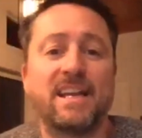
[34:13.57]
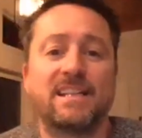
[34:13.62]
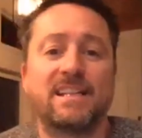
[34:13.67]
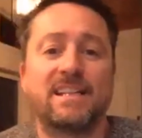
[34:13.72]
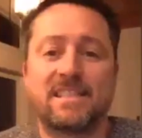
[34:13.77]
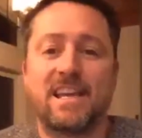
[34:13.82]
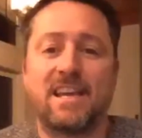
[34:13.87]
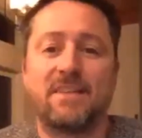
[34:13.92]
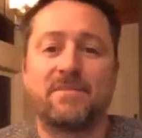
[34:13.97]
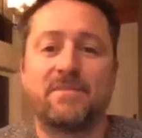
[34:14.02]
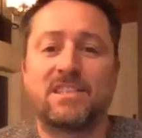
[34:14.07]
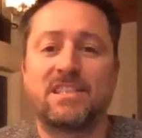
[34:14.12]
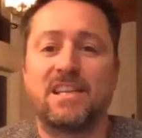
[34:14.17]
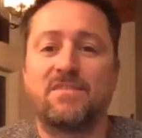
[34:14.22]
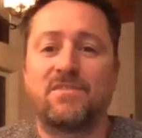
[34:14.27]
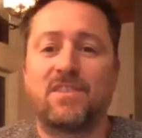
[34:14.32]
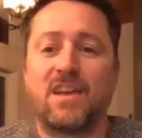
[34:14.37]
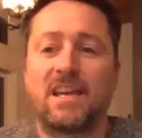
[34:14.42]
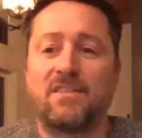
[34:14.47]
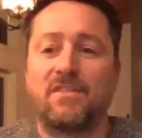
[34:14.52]
Sam and Steve,
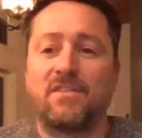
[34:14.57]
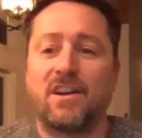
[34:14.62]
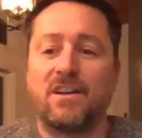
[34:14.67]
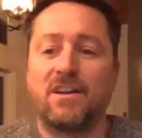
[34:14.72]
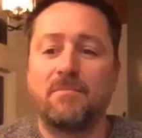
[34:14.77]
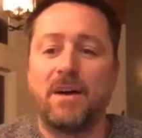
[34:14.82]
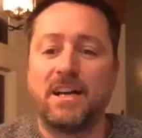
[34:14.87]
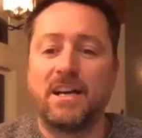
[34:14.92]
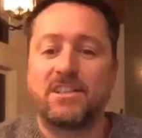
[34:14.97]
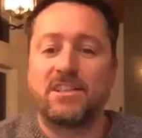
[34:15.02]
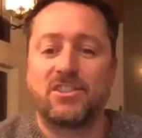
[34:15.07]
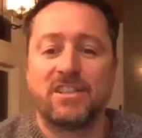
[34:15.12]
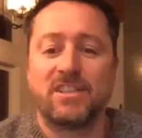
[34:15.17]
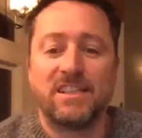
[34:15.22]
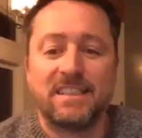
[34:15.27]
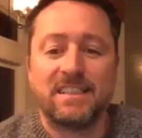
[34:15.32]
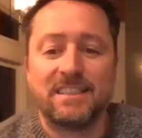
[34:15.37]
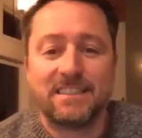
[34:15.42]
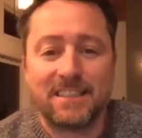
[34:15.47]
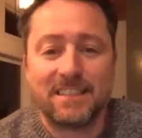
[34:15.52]
thank you very much.
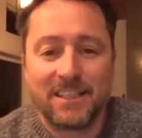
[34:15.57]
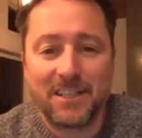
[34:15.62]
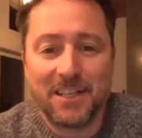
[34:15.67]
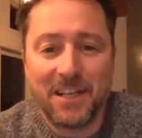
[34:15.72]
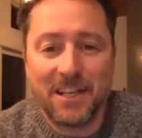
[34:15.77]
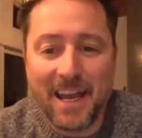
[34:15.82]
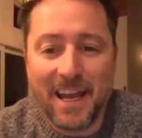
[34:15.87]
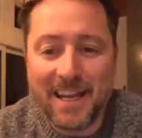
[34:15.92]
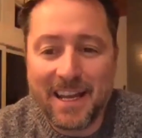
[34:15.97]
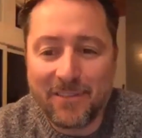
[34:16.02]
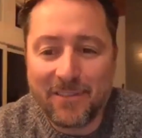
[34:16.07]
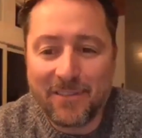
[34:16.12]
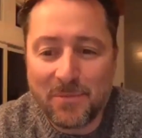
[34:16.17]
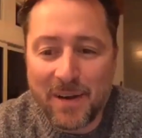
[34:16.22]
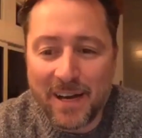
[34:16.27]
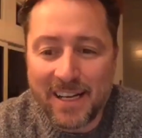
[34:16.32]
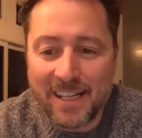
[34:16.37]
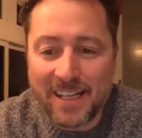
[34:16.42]
Good night, everybody.